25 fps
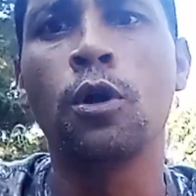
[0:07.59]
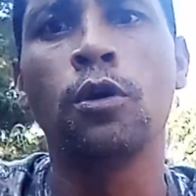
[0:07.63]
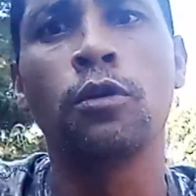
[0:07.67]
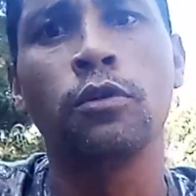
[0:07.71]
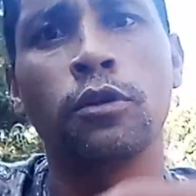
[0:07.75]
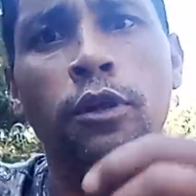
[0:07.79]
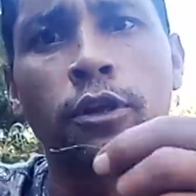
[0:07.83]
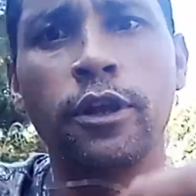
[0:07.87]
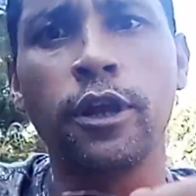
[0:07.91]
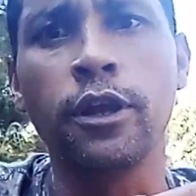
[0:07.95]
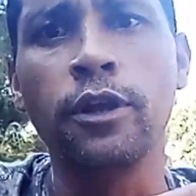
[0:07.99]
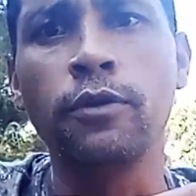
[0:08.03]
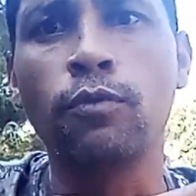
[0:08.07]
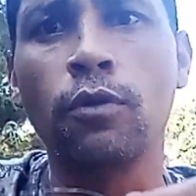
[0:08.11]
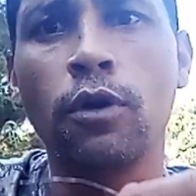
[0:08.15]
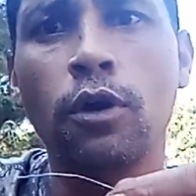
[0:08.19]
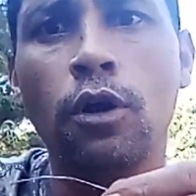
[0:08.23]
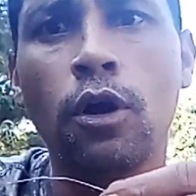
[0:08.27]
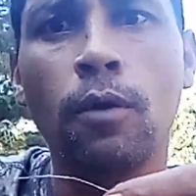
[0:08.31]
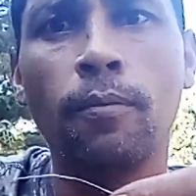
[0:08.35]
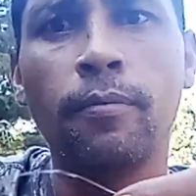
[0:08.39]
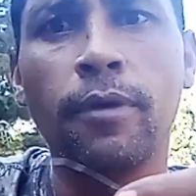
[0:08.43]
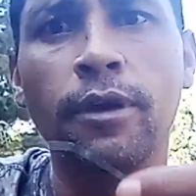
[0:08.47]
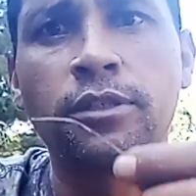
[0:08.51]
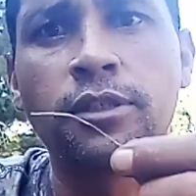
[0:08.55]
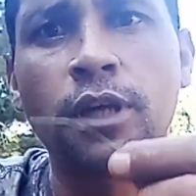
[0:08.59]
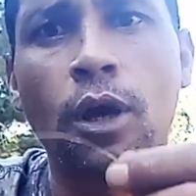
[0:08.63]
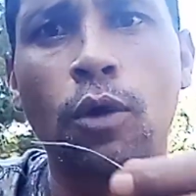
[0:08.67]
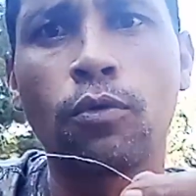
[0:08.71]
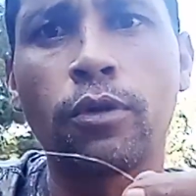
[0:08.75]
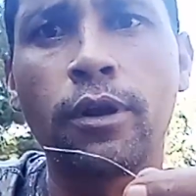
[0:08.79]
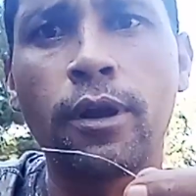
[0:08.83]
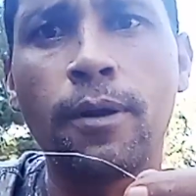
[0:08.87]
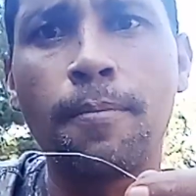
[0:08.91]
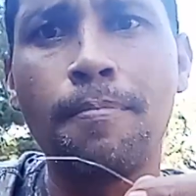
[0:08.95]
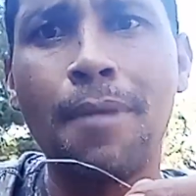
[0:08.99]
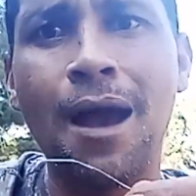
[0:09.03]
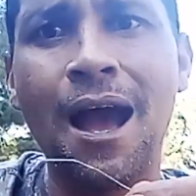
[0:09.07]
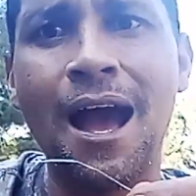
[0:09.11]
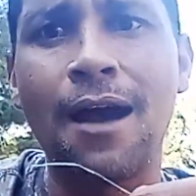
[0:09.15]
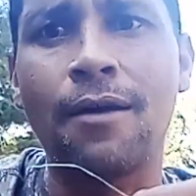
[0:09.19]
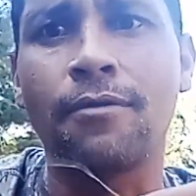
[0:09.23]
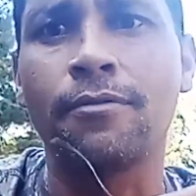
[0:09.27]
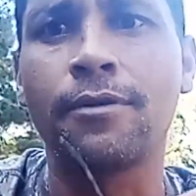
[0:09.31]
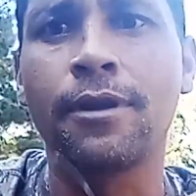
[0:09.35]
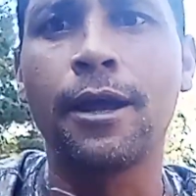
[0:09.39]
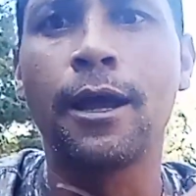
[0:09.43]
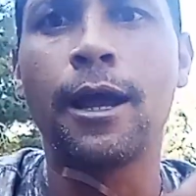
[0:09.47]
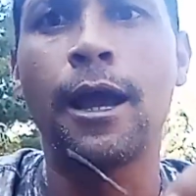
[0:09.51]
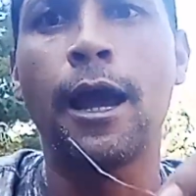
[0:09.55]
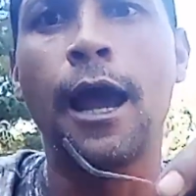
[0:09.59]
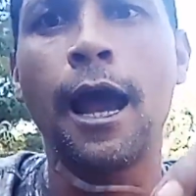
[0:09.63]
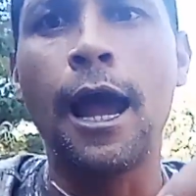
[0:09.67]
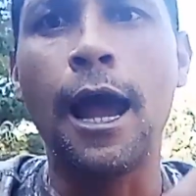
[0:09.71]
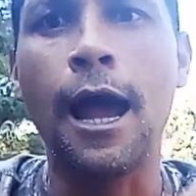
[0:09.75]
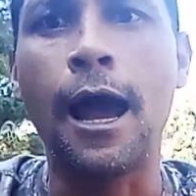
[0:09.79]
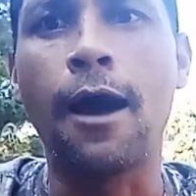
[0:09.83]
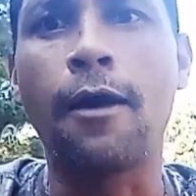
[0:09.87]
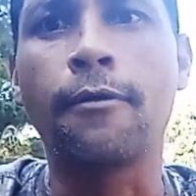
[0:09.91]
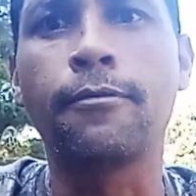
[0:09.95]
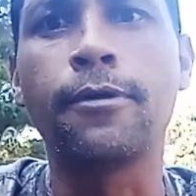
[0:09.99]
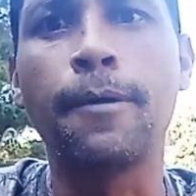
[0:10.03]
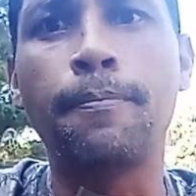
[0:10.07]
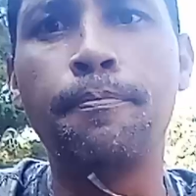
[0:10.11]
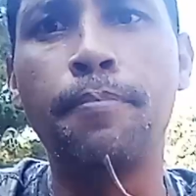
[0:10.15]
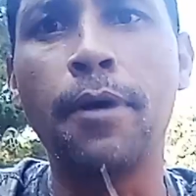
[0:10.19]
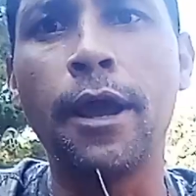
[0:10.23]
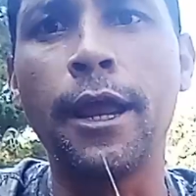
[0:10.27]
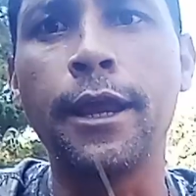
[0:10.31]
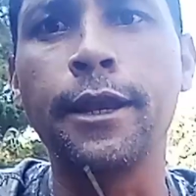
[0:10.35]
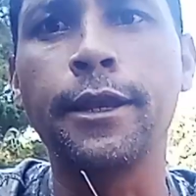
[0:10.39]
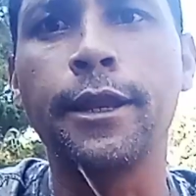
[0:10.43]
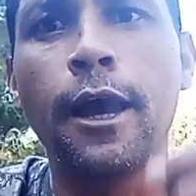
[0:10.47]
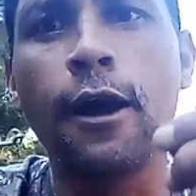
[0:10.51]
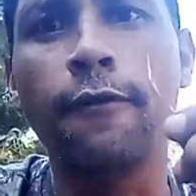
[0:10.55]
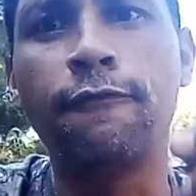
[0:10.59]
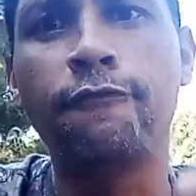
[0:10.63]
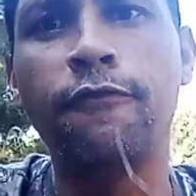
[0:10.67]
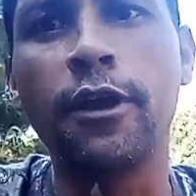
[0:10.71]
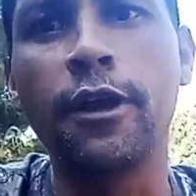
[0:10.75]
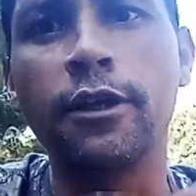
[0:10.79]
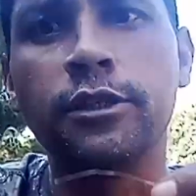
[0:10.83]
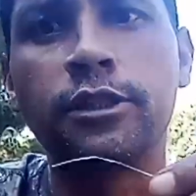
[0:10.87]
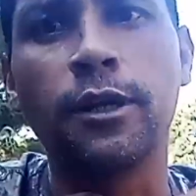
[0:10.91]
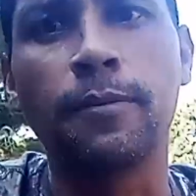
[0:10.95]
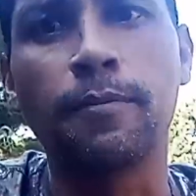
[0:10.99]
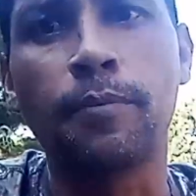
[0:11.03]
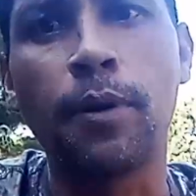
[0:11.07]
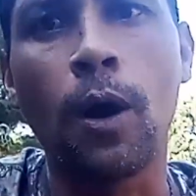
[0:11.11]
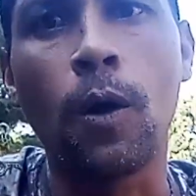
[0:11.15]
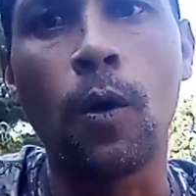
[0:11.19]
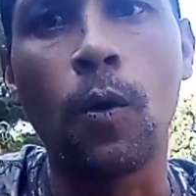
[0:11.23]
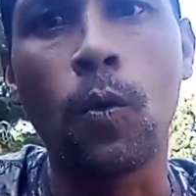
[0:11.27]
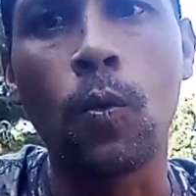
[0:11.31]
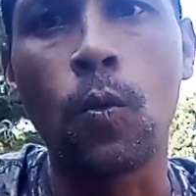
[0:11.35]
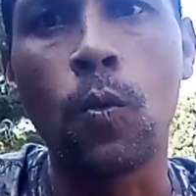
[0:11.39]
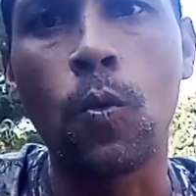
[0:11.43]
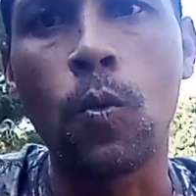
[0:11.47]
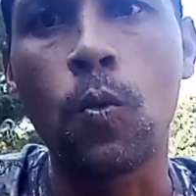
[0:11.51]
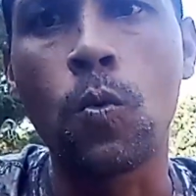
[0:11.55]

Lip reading: Today we're going to be talking about how to bait a fishing pole